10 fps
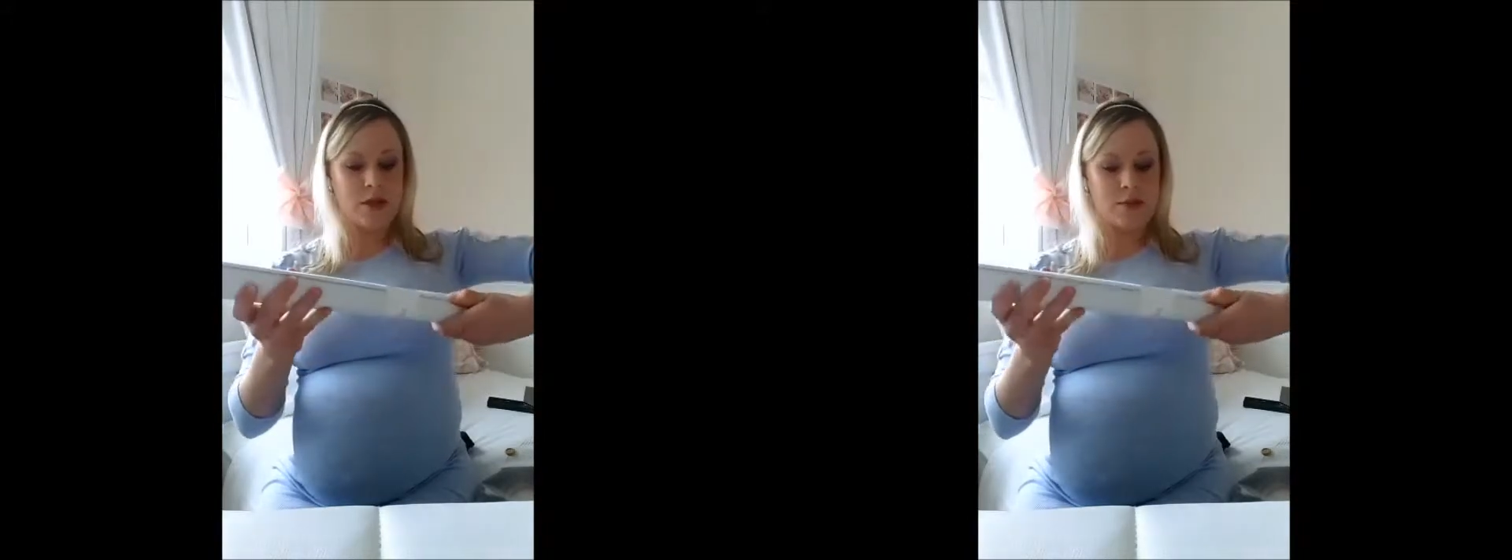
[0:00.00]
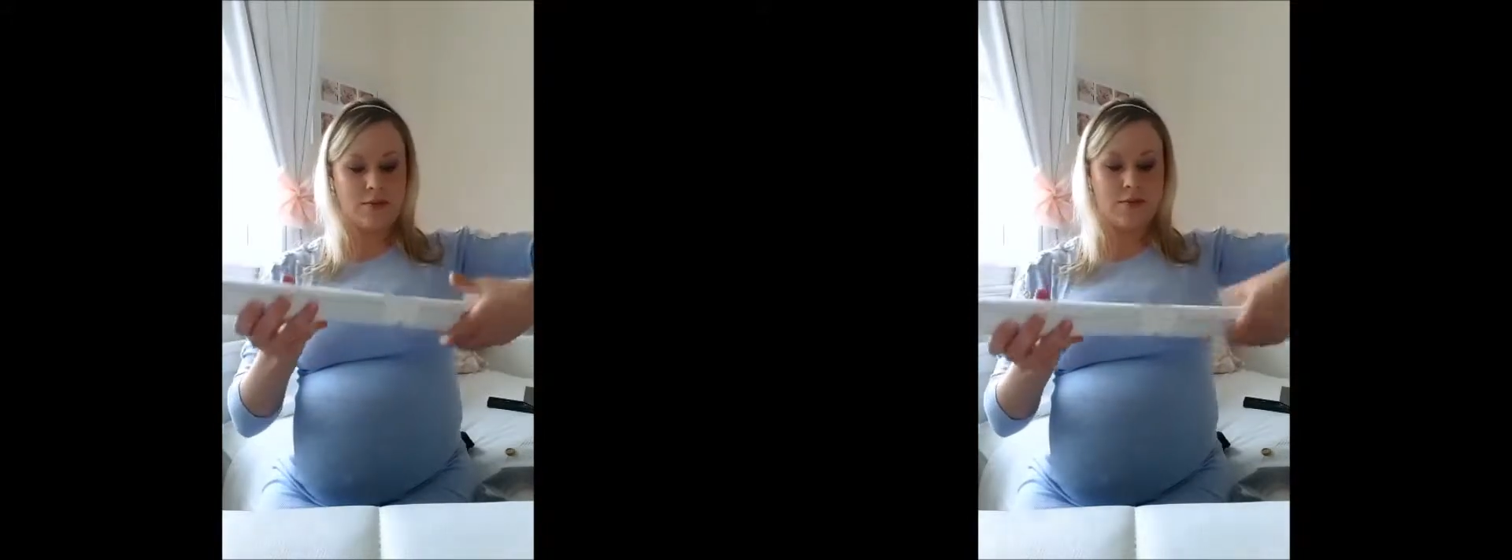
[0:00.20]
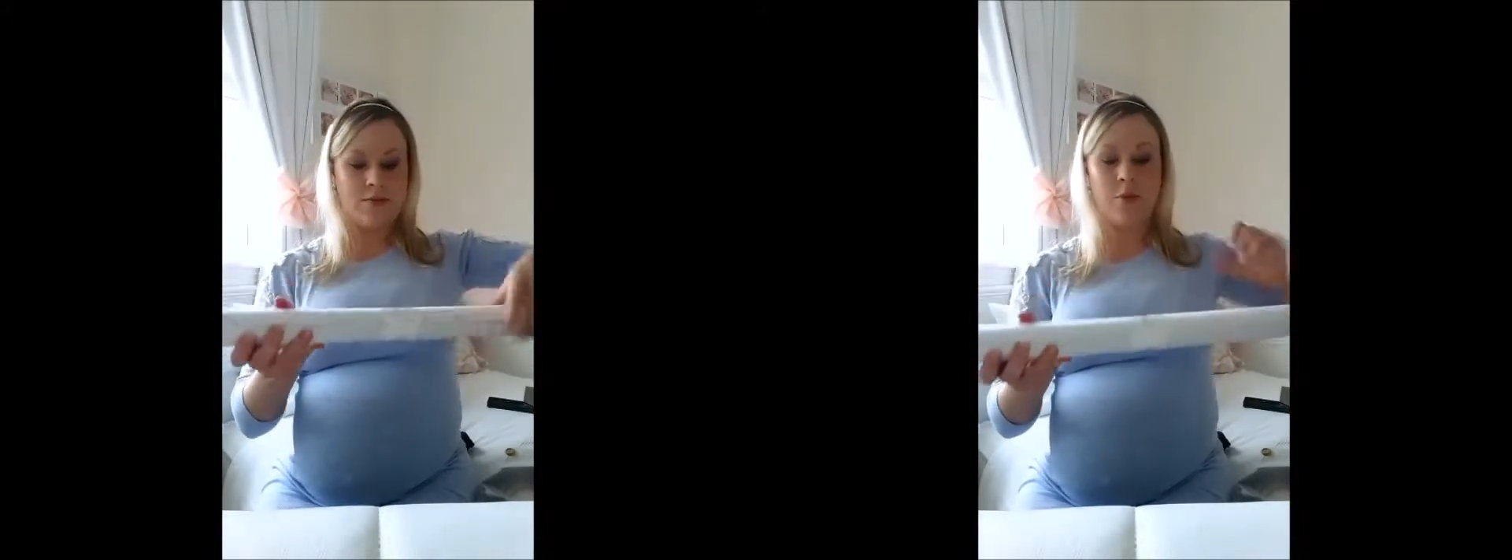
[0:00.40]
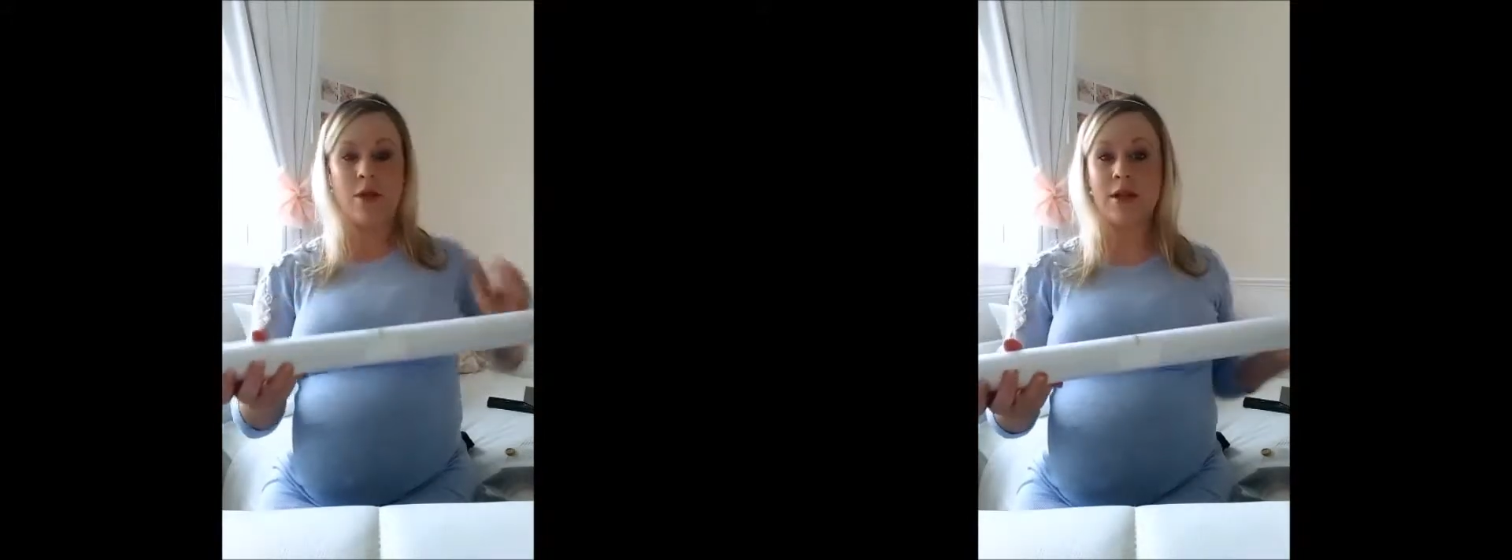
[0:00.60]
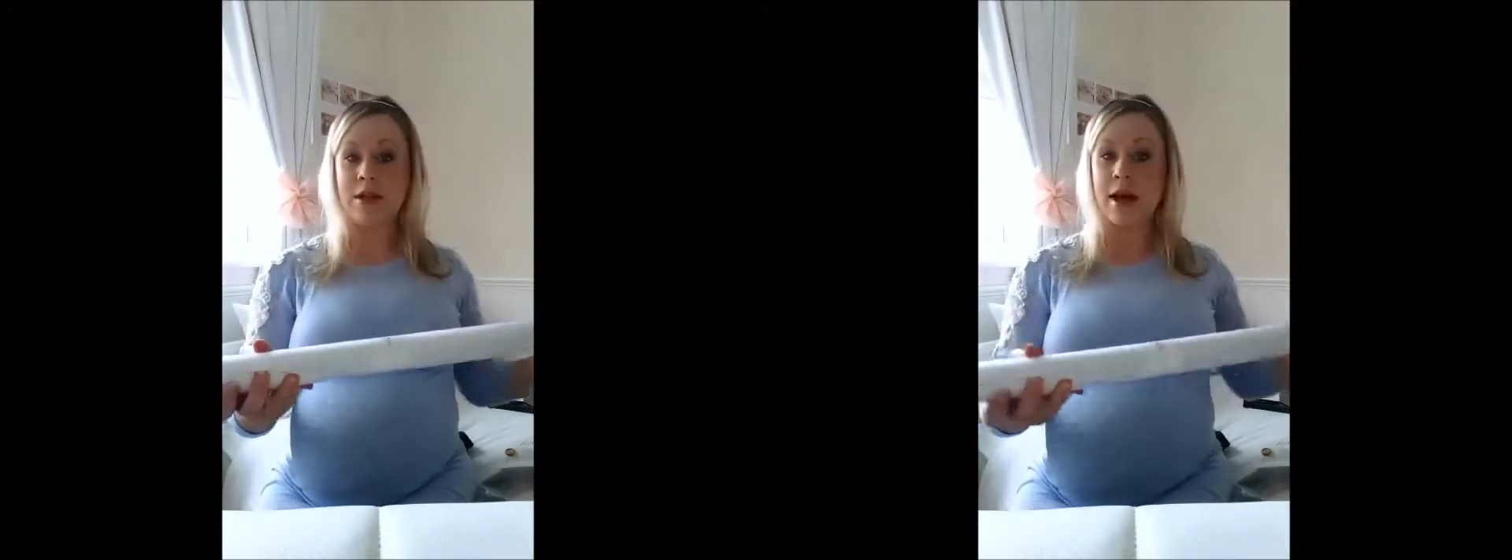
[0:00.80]
so
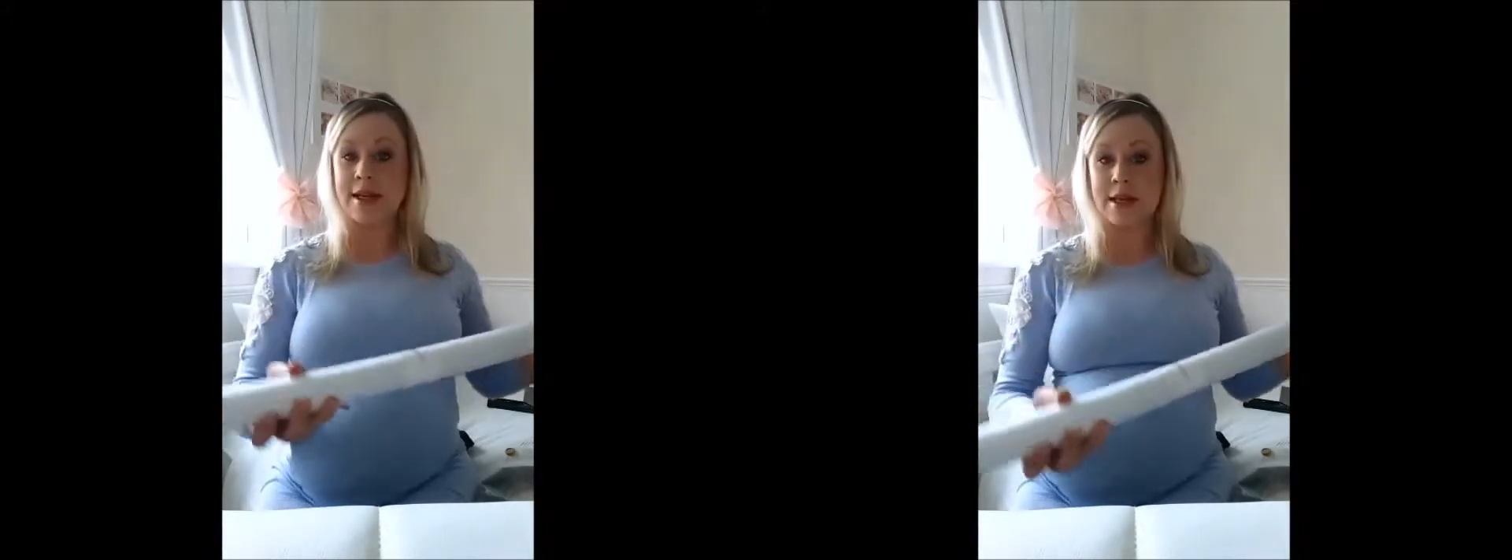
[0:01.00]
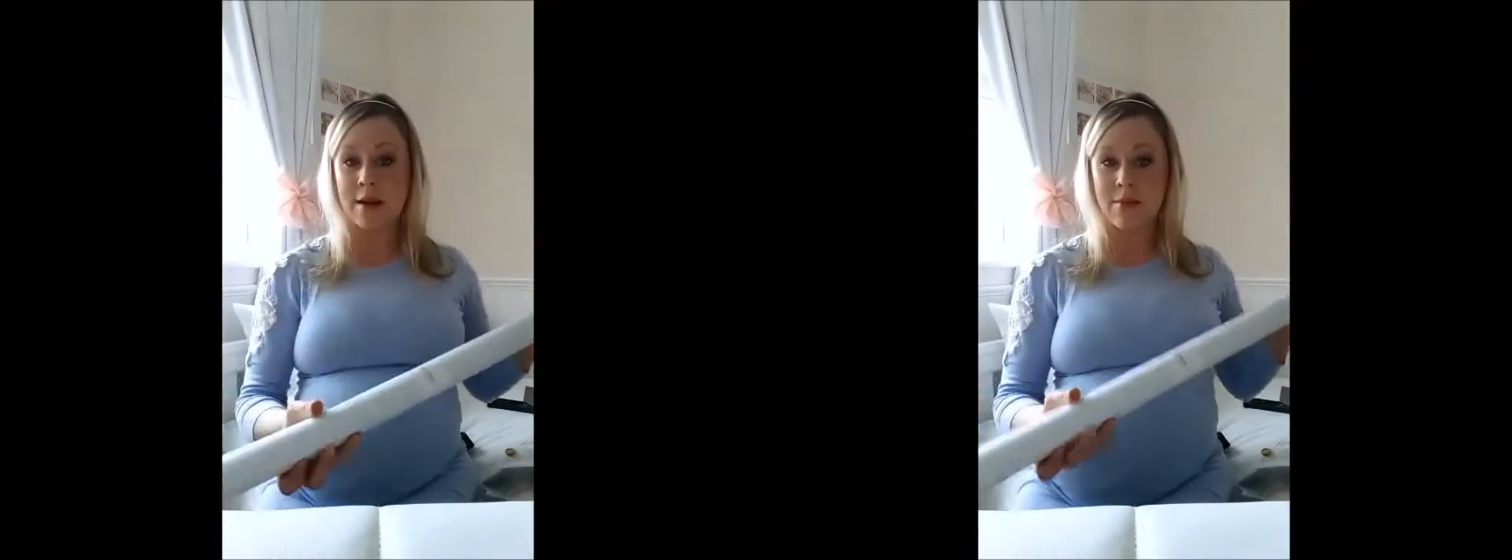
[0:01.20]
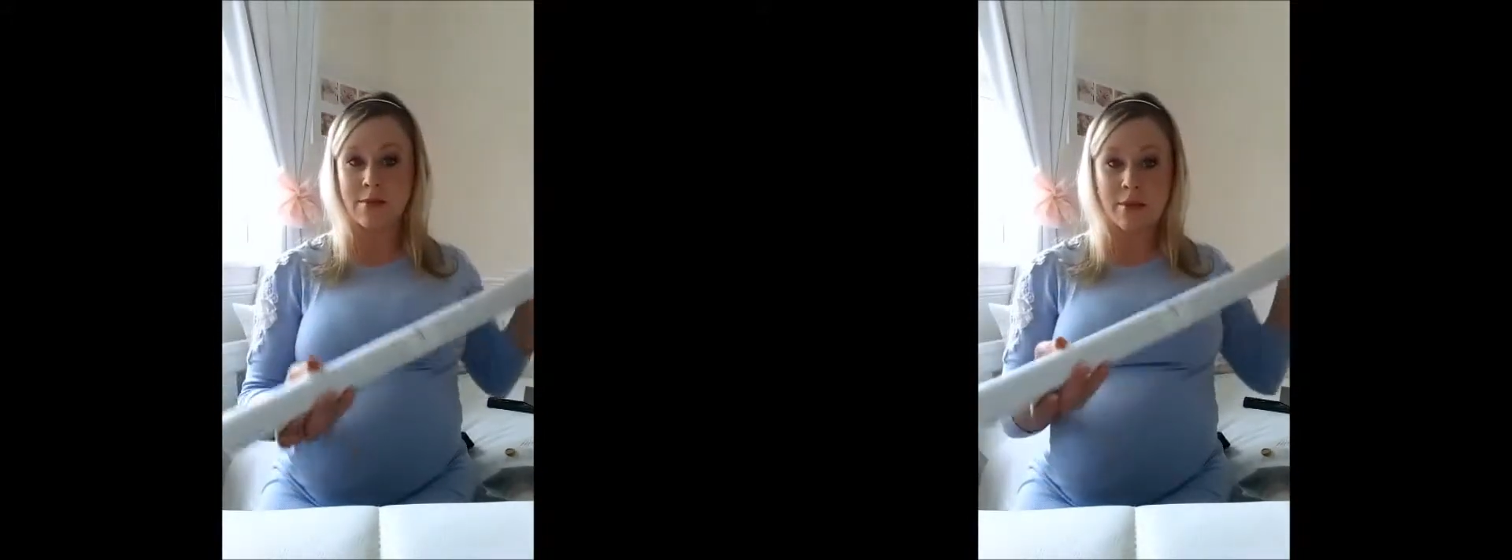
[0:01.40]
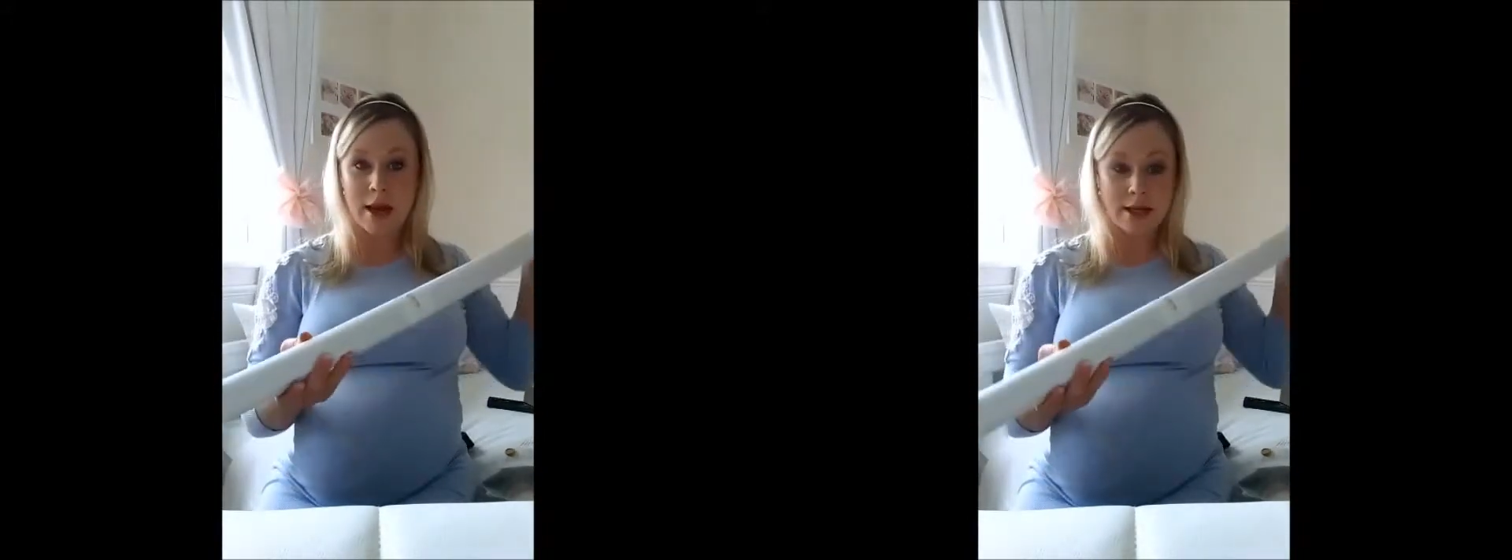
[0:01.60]
with a little nighttime